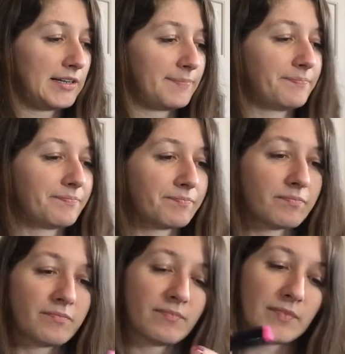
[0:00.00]

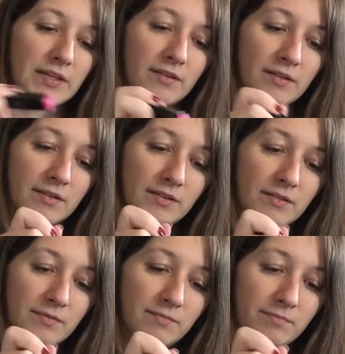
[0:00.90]

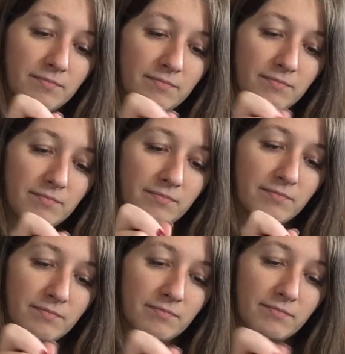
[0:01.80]

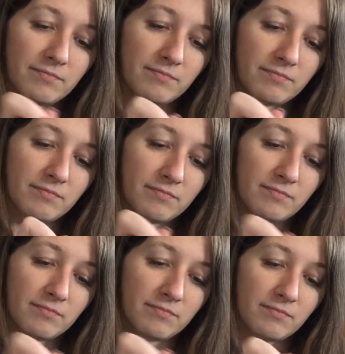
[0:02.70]

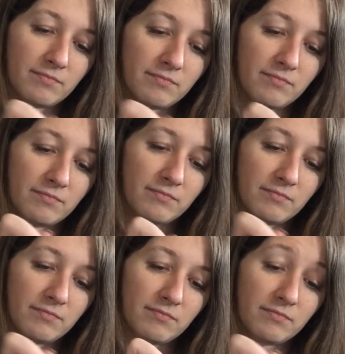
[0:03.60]

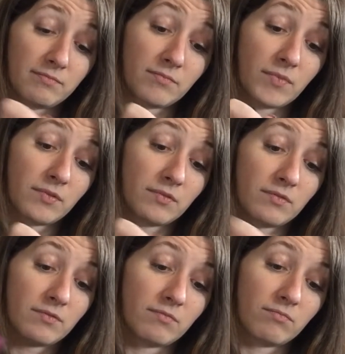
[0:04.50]

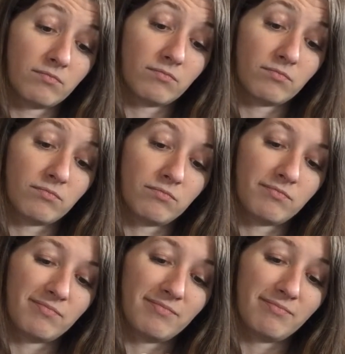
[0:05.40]

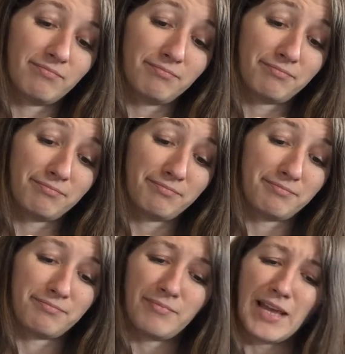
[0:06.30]

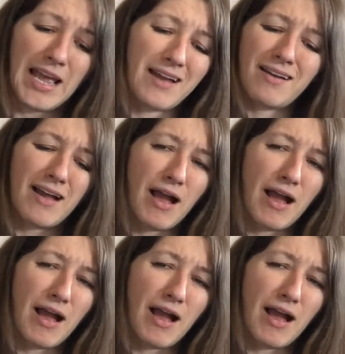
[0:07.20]
Nothing is said.